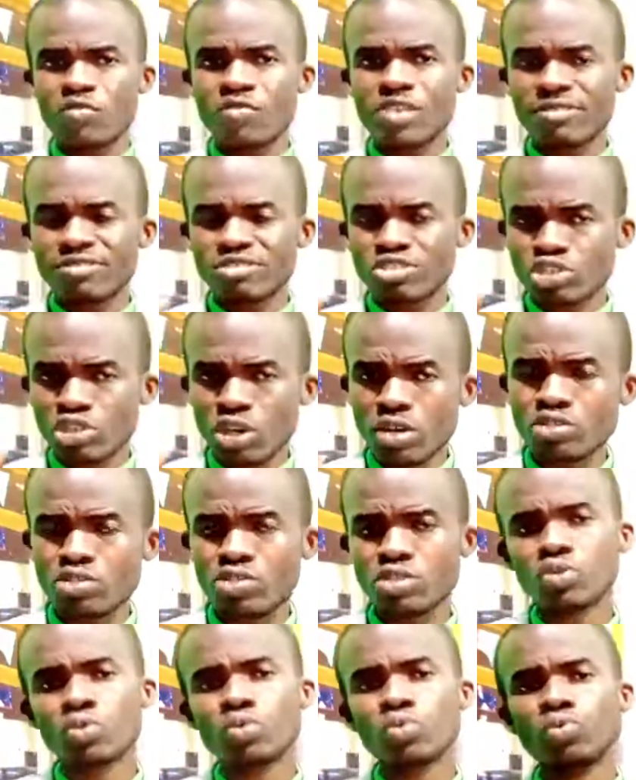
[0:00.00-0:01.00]
we have shown
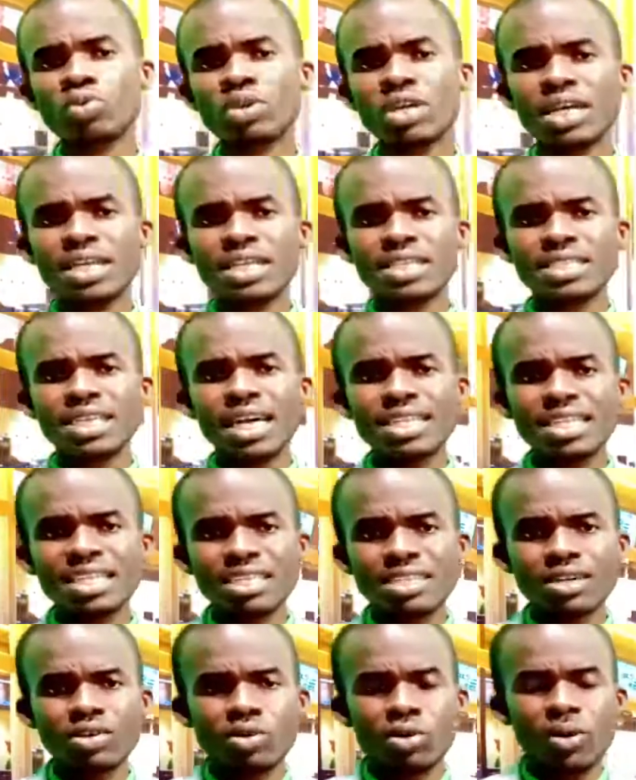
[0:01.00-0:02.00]
to you that
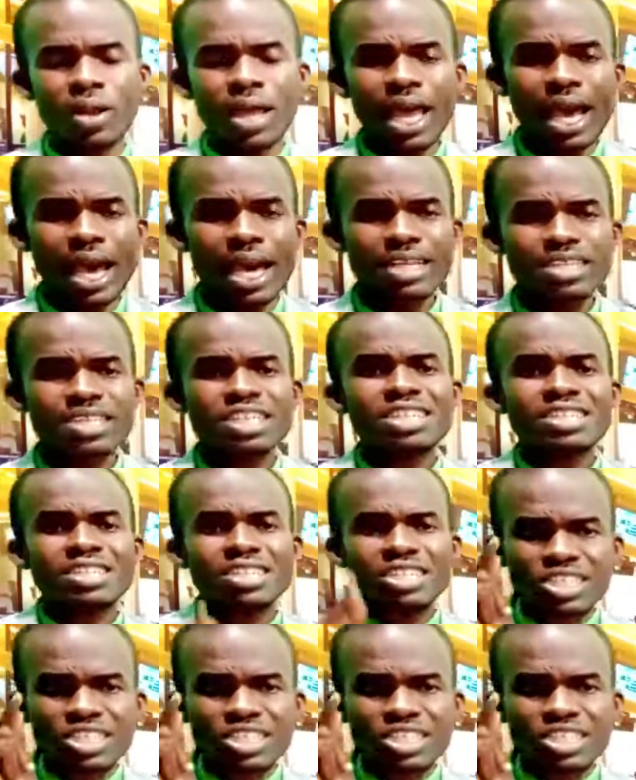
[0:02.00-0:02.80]
in the Quran,